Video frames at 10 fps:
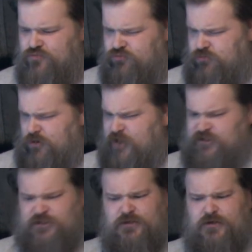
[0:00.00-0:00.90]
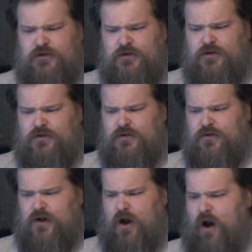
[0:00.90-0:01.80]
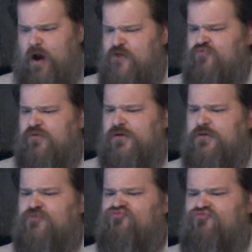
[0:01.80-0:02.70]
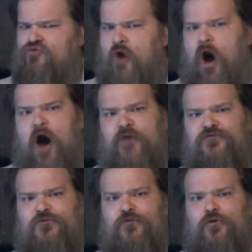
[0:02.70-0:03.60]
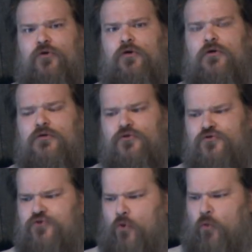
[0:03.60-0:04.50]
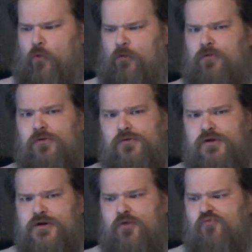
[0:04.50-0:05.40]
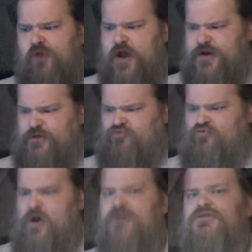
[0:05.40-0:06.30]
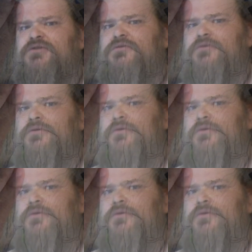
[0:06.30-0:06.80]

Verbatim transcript: What? I will not, fool in a wedding dress?